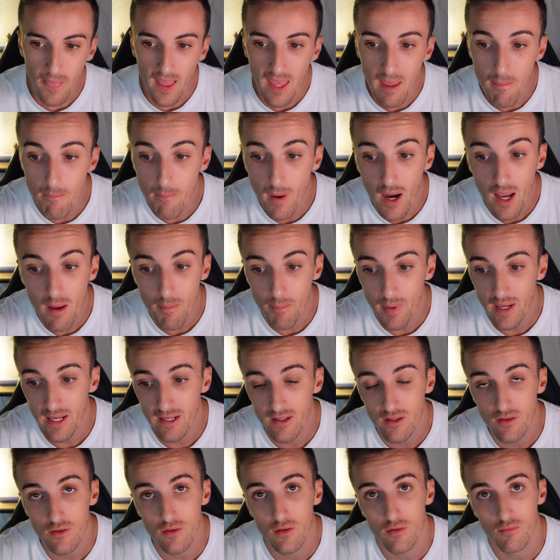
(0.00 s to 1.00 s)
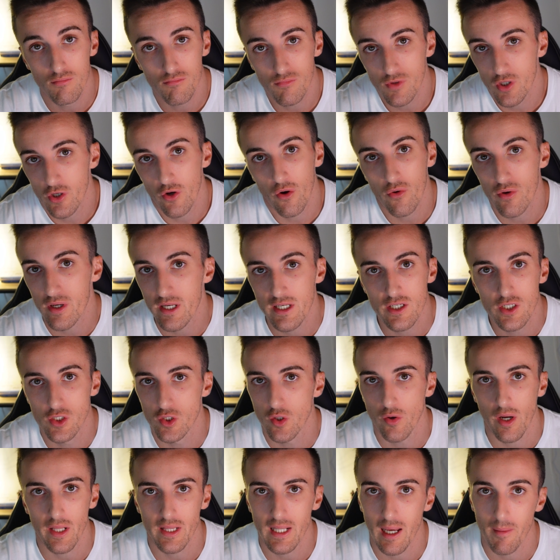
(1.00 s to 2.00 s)
in my opinion, you don't need to
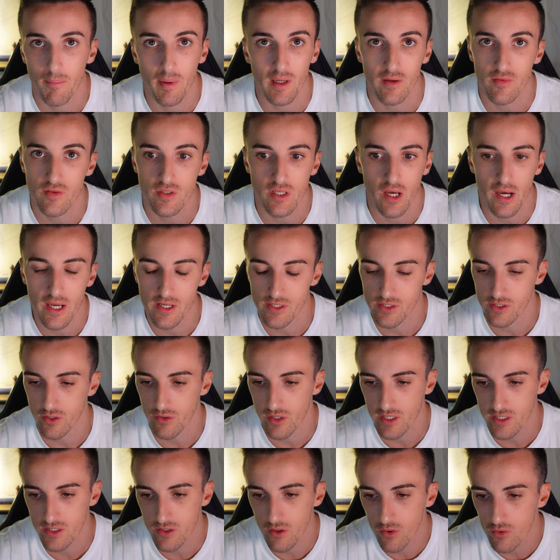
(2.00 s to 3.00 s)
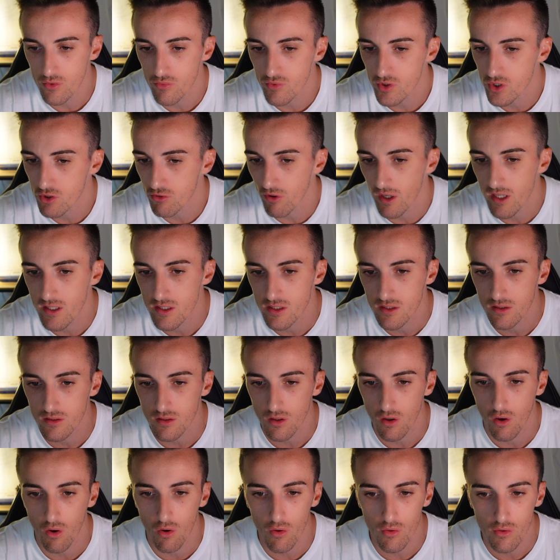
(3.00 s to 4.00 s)
trade that big of size. So there's no restraints
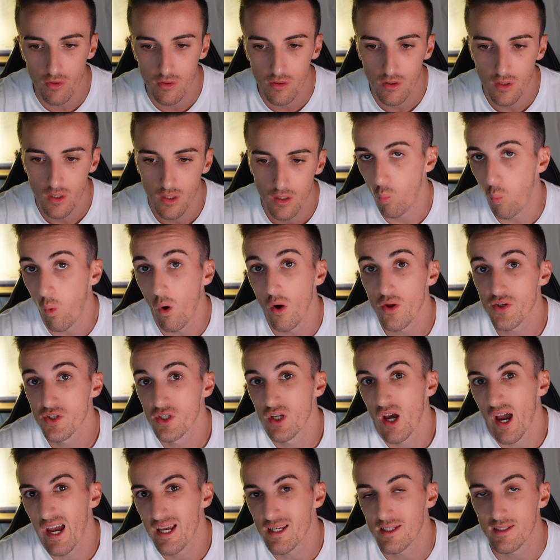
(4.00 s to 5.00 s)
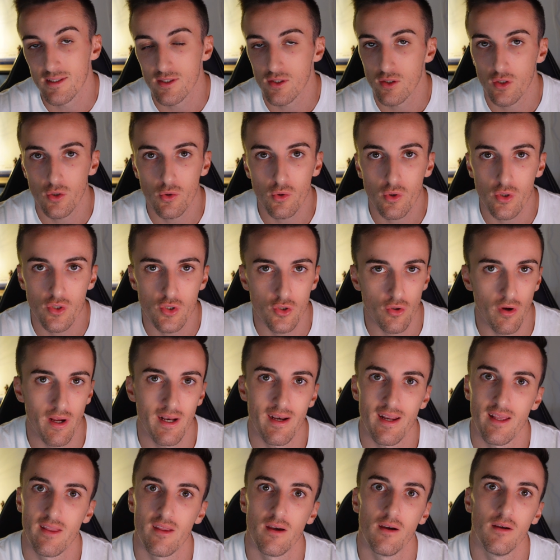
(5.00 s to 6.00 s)
on what size you can
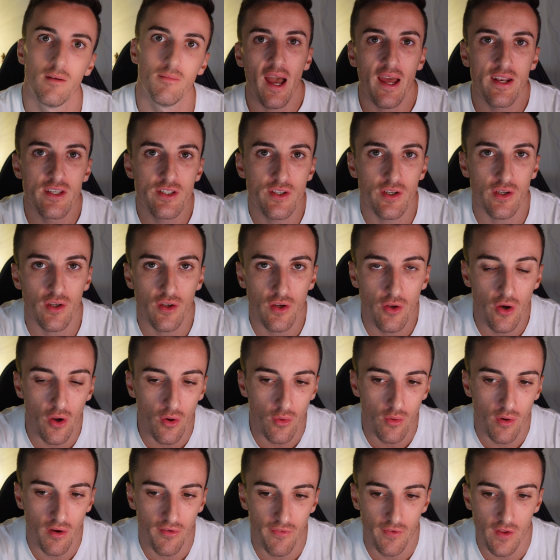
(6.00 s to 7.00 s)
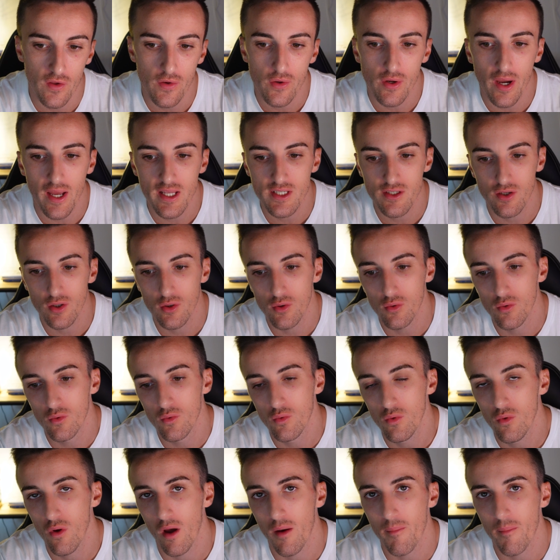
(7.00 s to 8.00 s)
trade either. And, you know, for you guys who